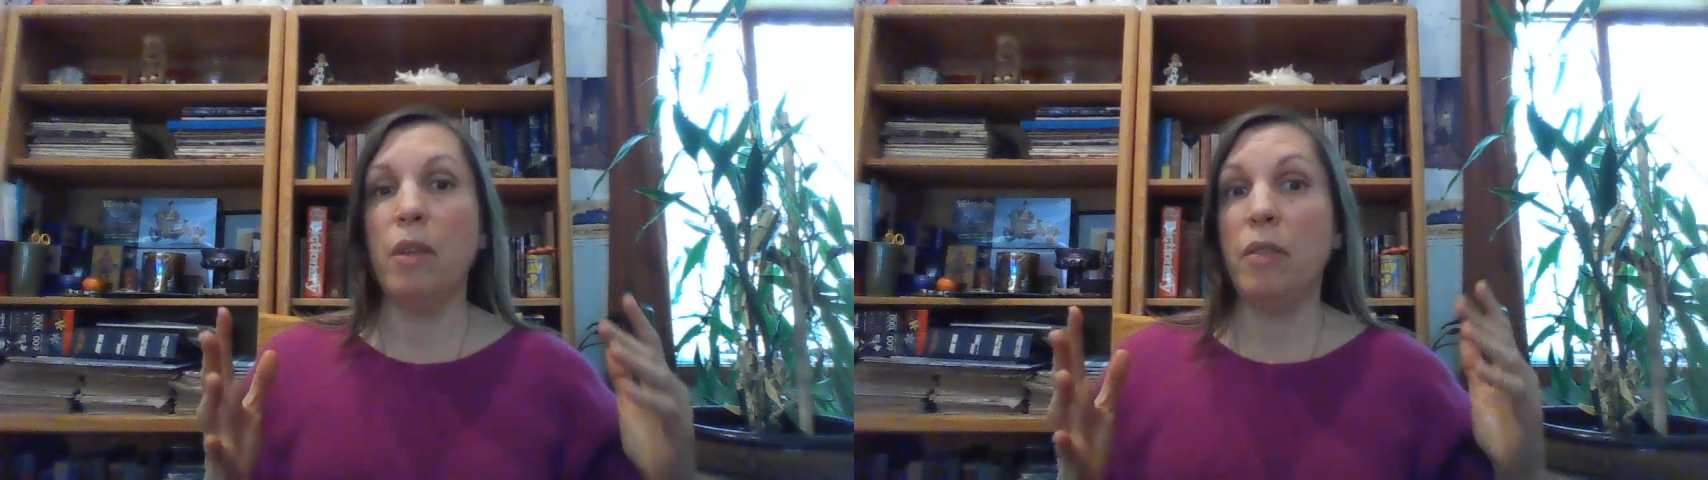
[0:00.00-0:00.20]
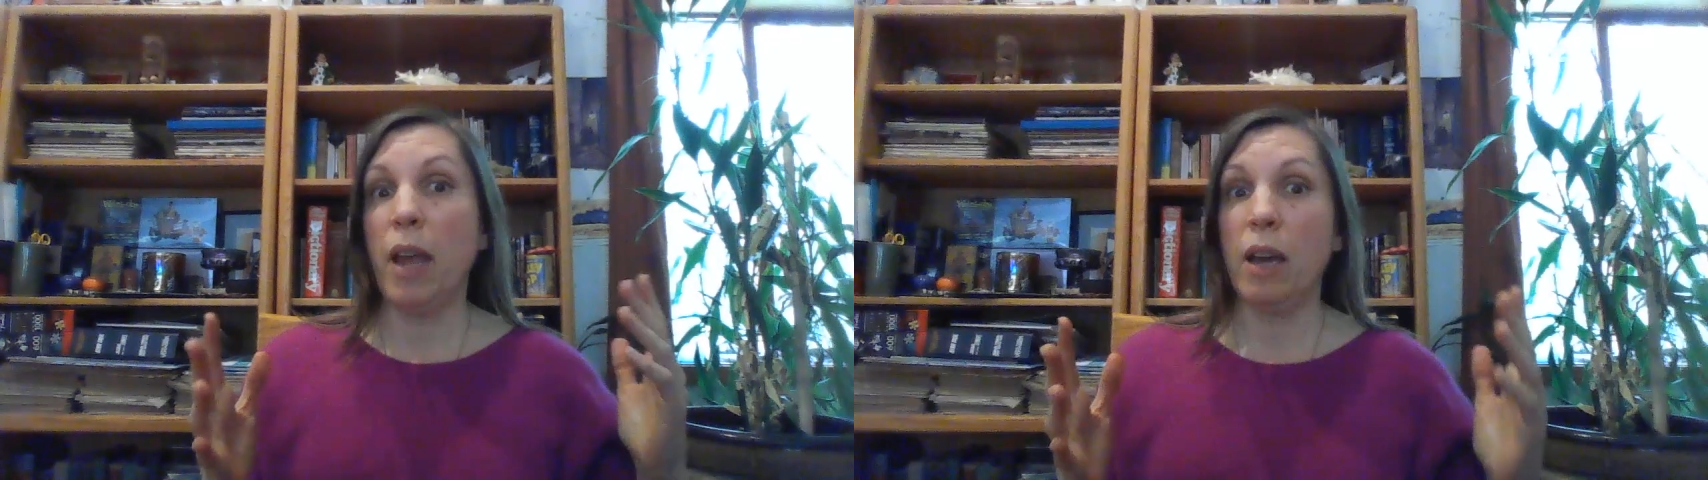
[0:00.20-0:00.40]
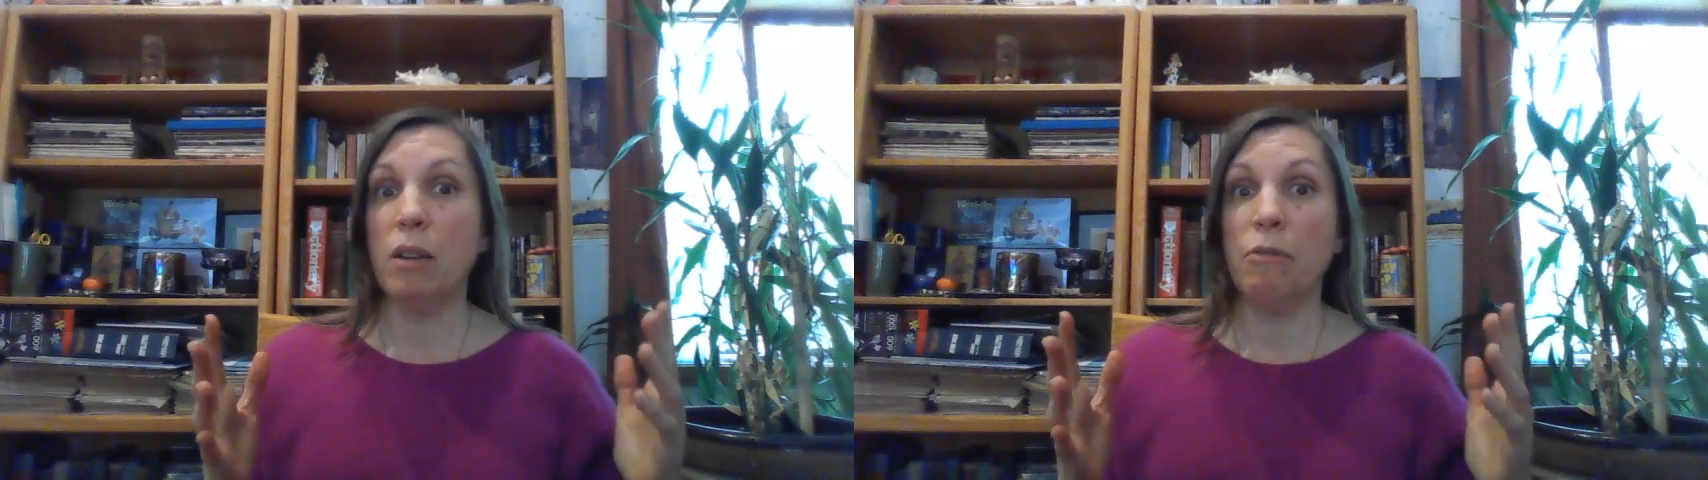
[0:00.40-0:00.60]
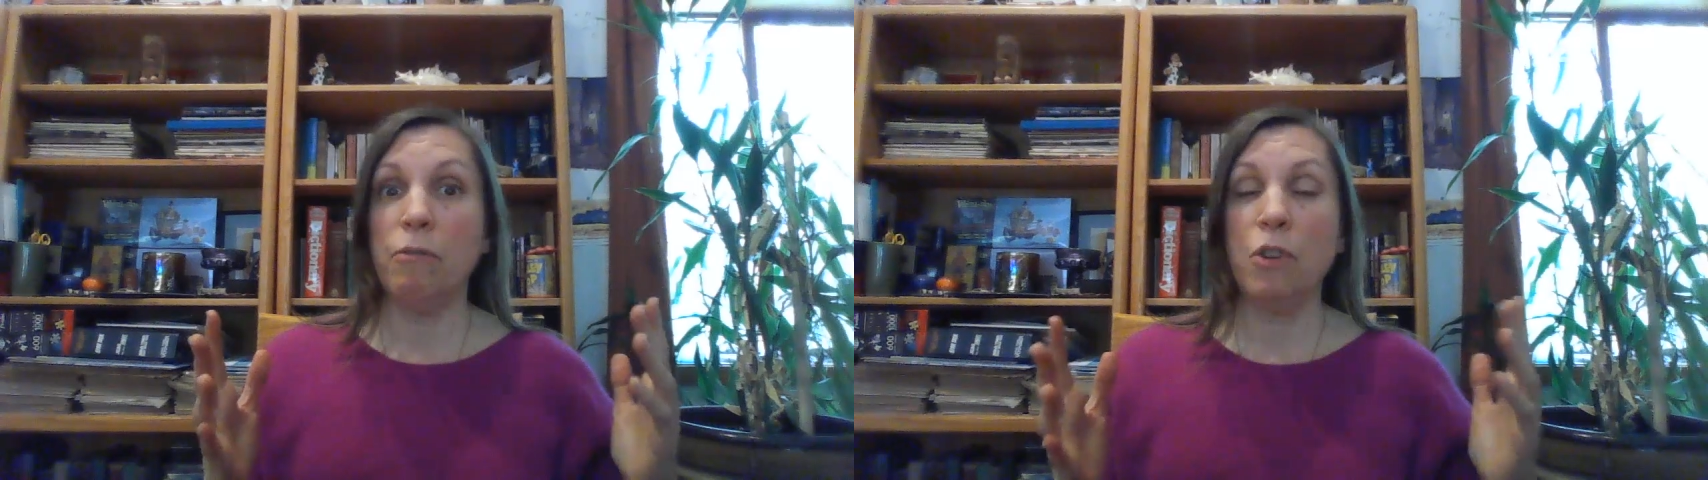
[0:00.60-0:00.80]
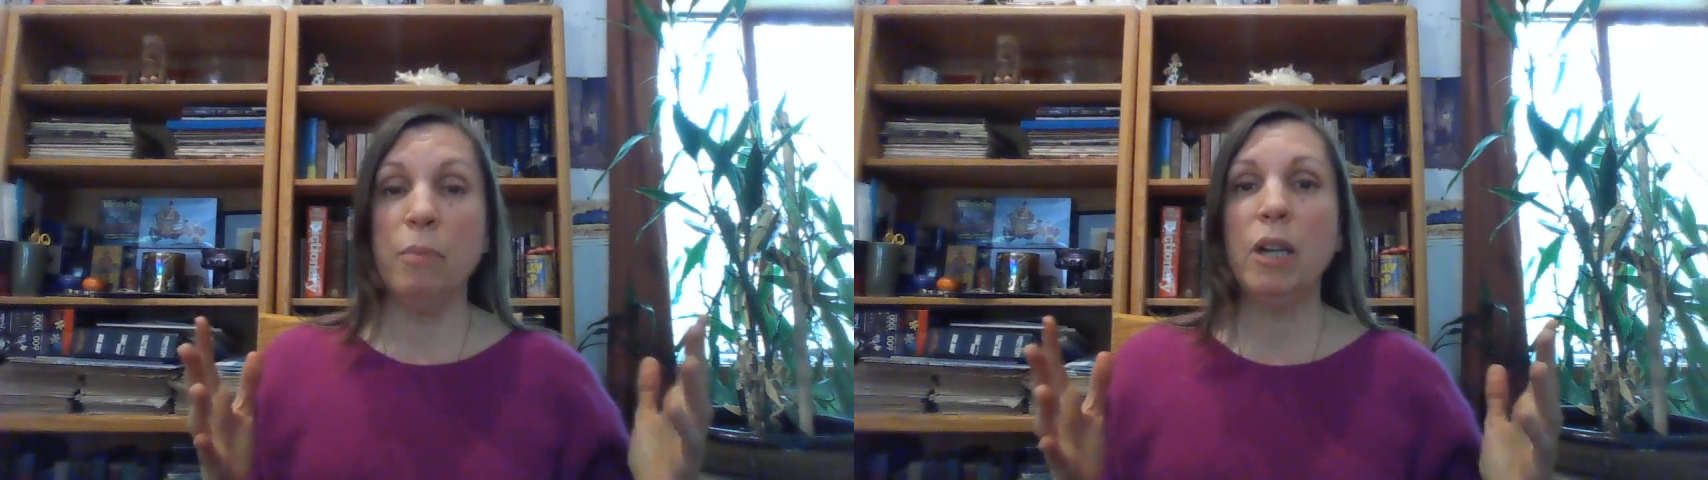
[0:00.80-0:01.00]
And then they had a
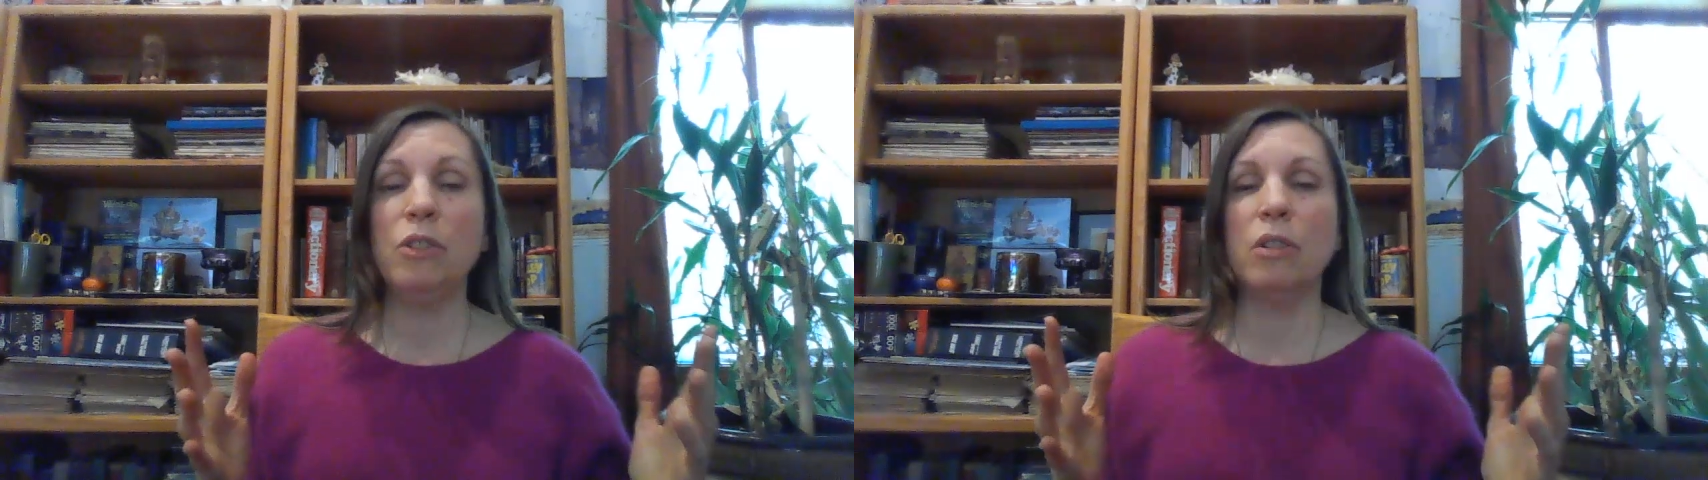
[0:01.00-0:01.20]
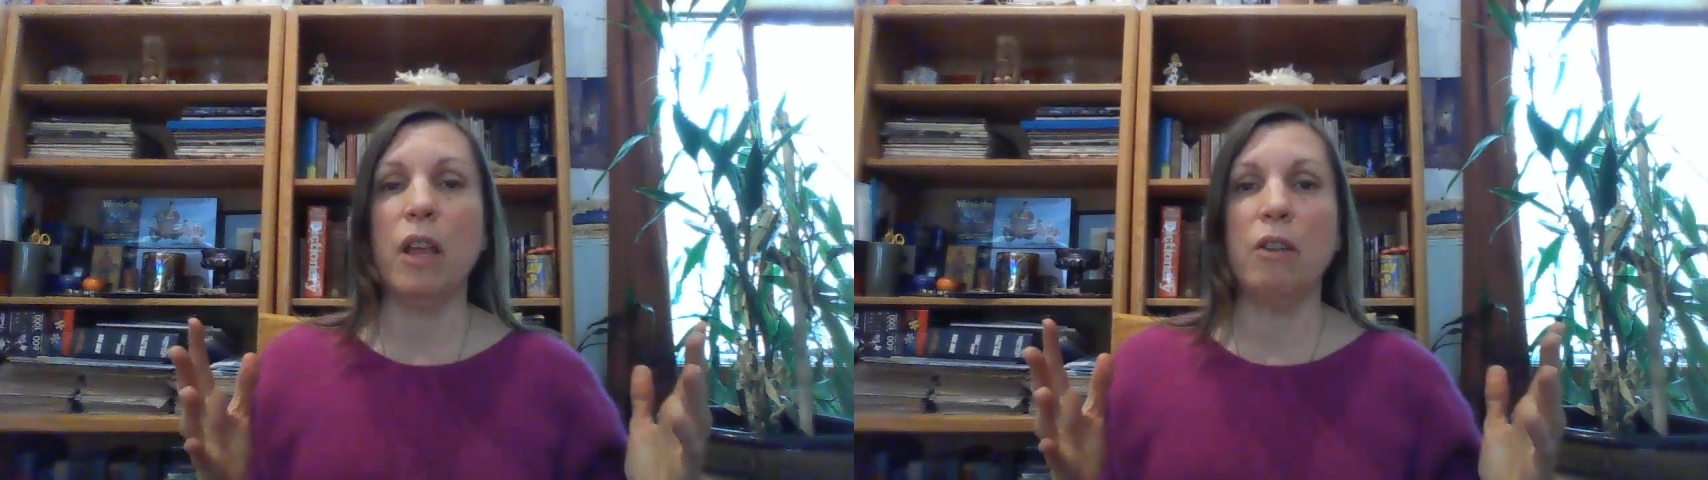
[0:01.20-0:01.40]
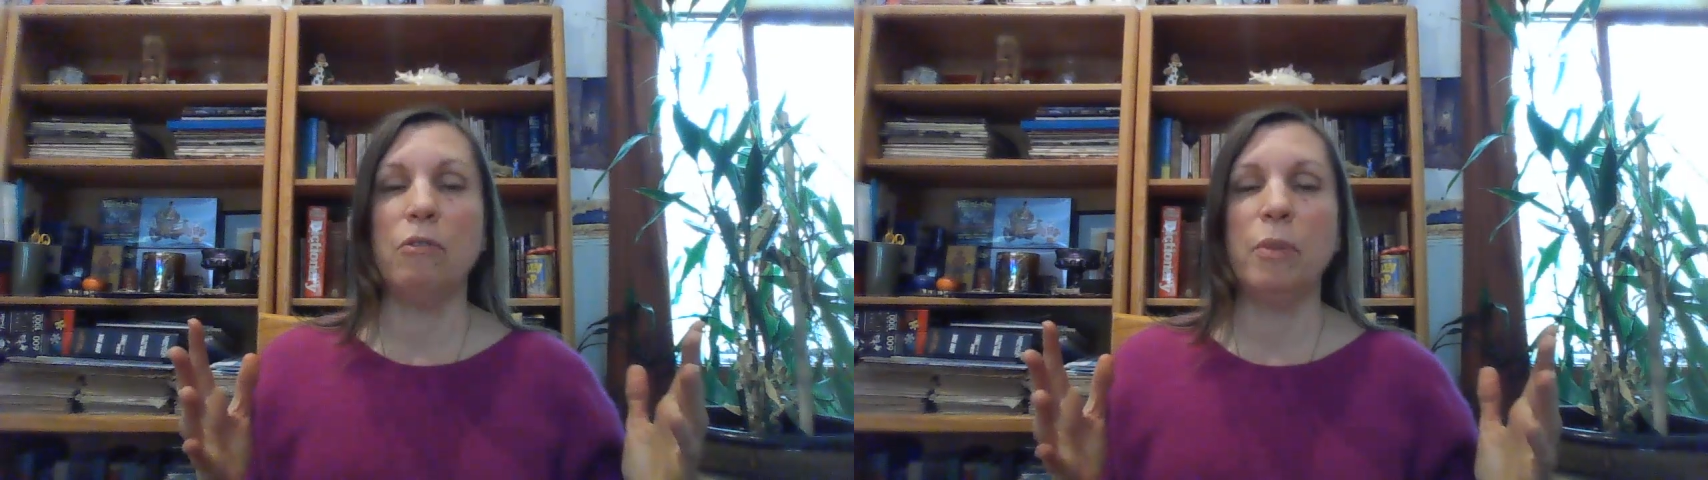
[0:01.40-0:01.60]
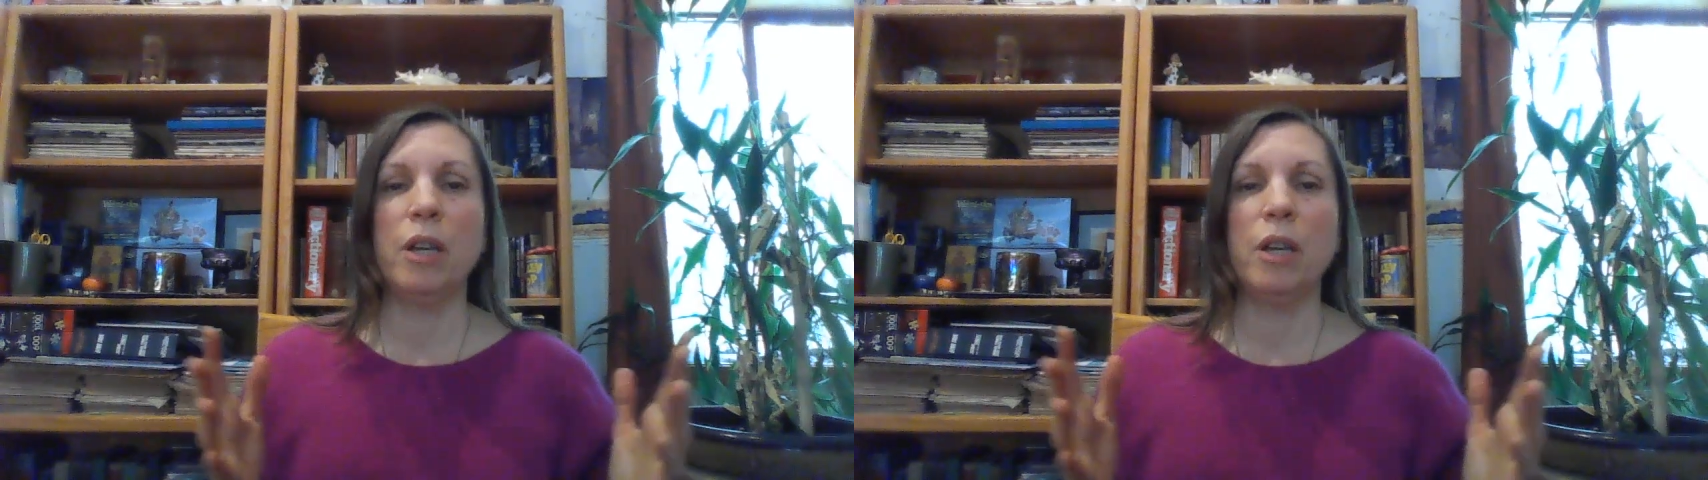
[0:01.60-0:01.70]
few minutes left,